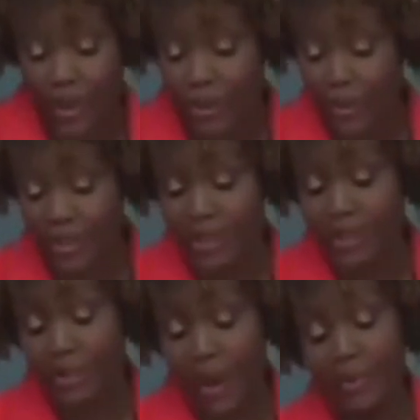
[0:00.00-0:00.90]

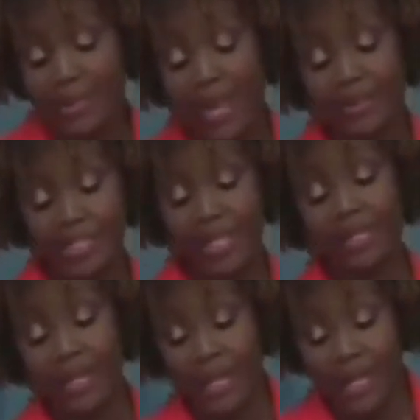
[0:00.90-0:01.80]
President Obama announced that,
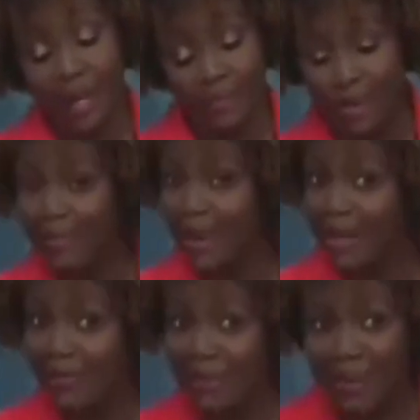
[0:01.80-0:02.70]

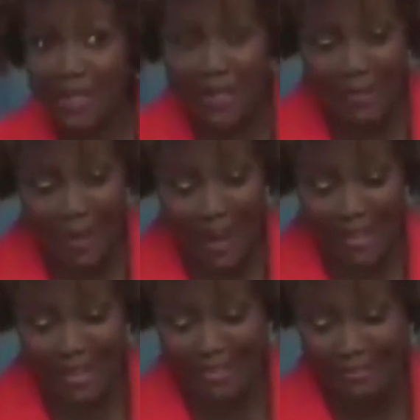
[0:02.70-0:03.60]
President Biden.